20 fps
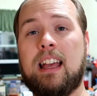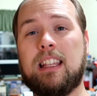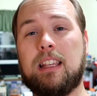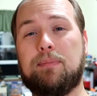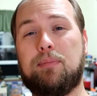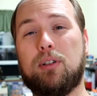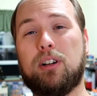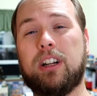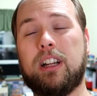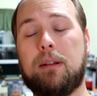
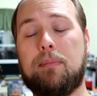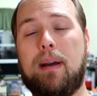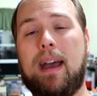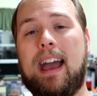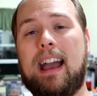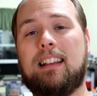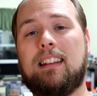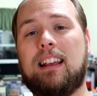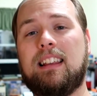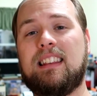You put it in a
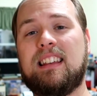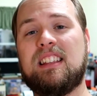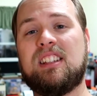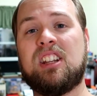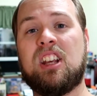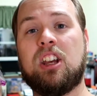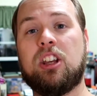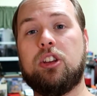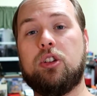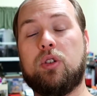bag like
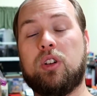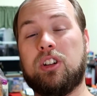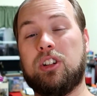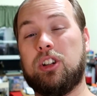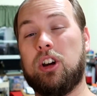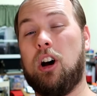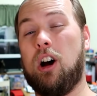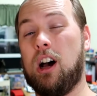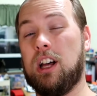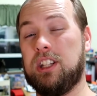this, you can
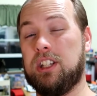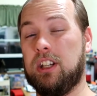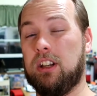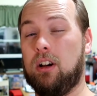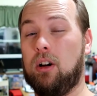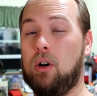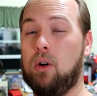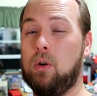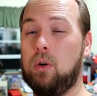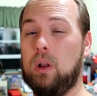toss it
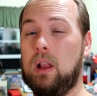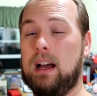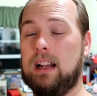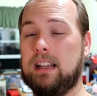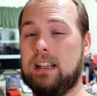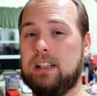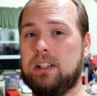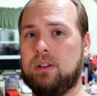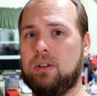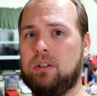a whole lot
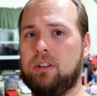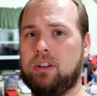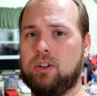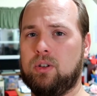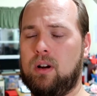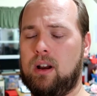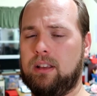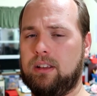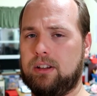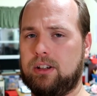easier than
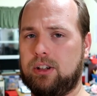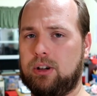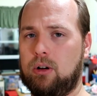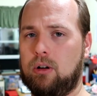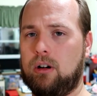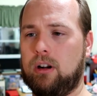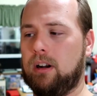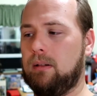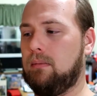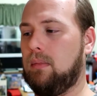trying to
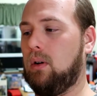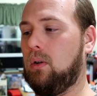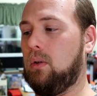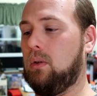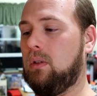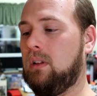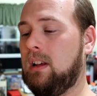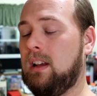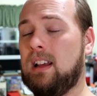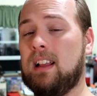stir it in a
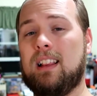bowl.